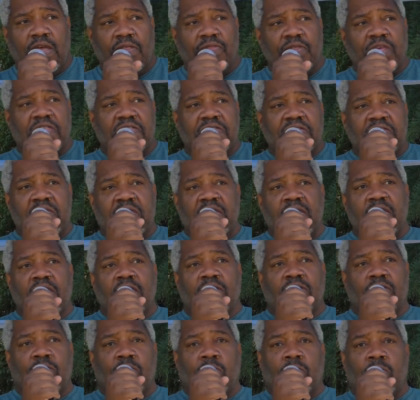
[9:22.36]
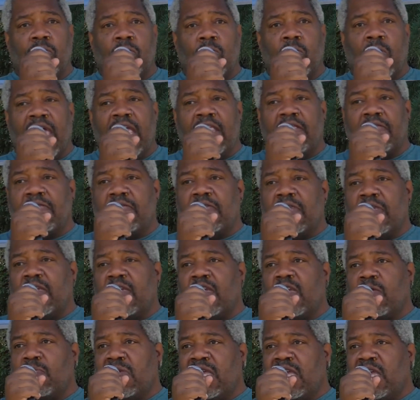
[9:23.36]
the seeing you and
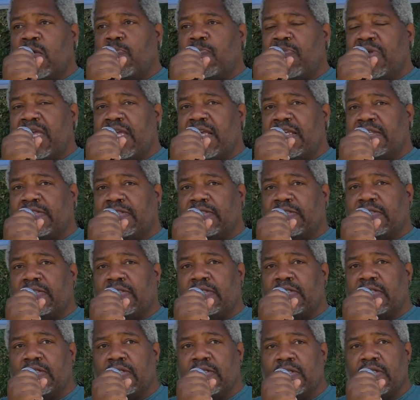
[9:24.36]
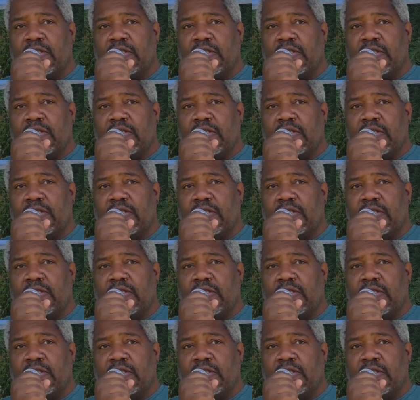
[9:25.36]
seeing me peace,